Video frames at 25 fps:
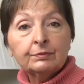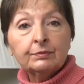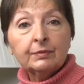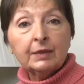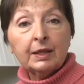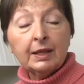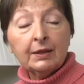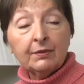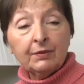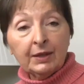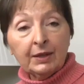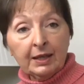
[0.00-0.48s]

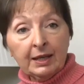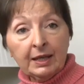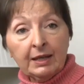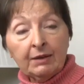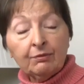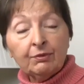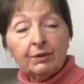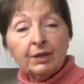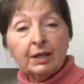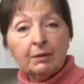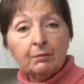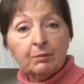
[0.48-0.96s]
in the
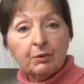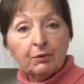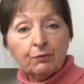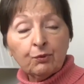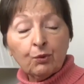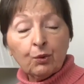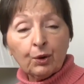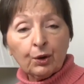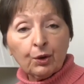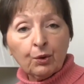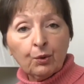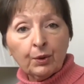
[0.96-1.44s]
evening
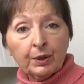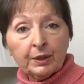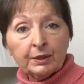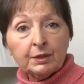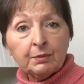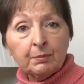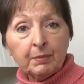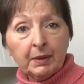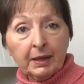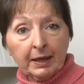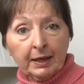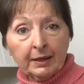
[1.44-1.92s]
before going to
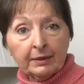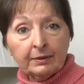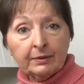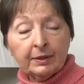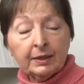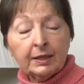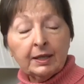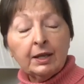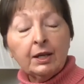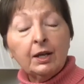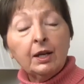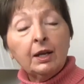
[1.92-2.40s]
bed.
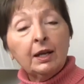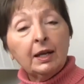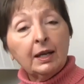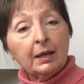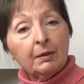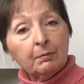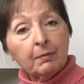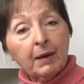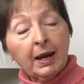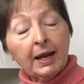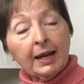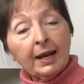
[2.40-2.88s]
It
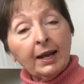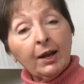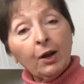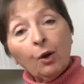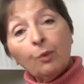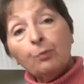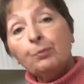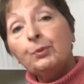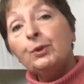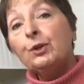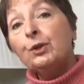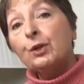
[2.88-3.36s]
might
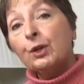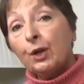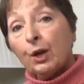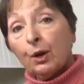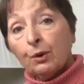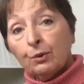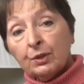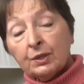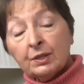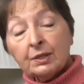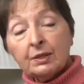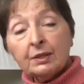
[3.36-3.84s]
help you to go
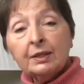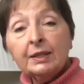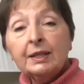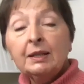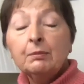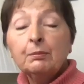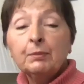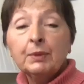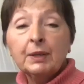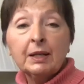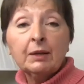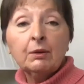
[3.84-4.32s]
to sleep,
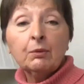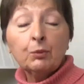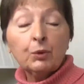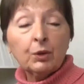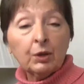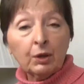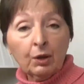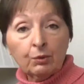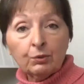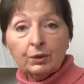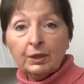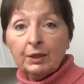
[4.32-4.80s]
but it will
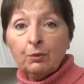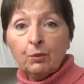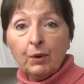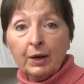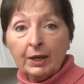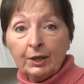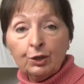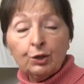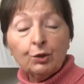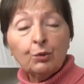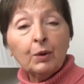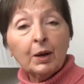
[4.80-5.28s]
only
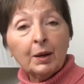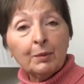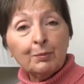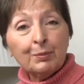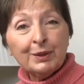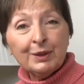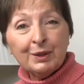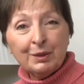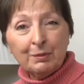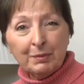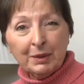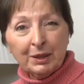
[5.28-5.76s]
wake you up in
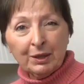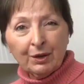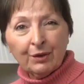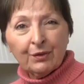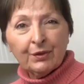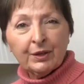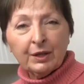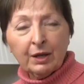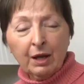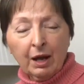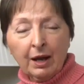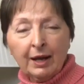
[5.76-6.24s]
the middle of the
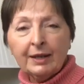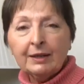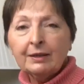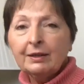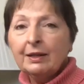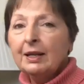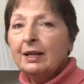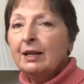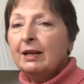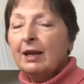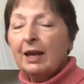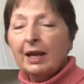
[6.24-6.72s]
night,
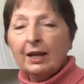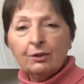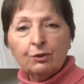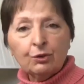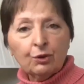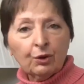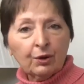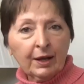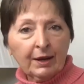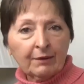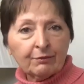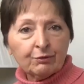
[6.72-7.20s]
and
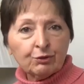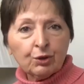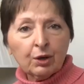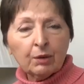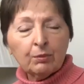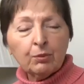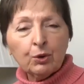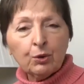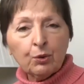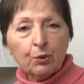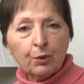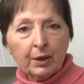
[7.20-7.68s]
you'll have trouble
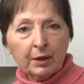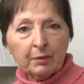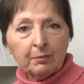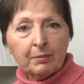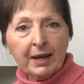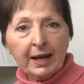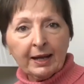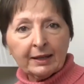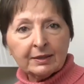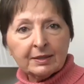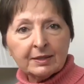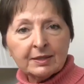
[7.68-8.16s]
going
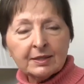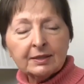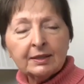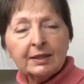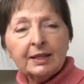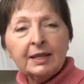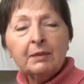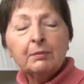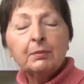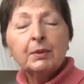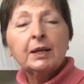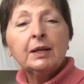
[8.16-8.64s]
back to
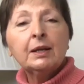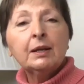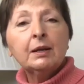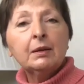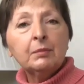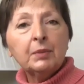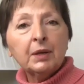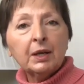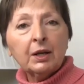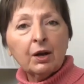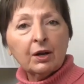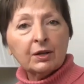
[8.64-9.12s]
sleep
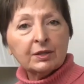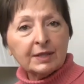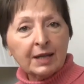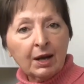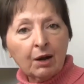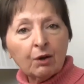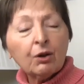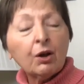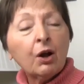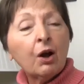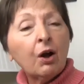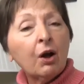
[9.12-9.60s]
because
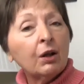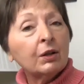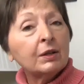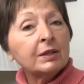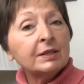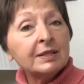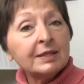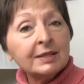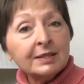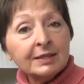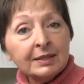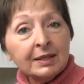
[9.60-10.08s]
alcohol is
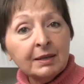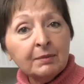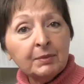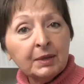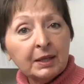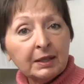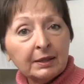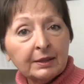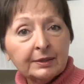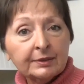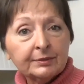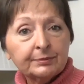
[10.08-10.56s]
a
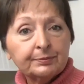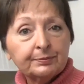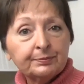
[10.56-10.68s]
stimulant.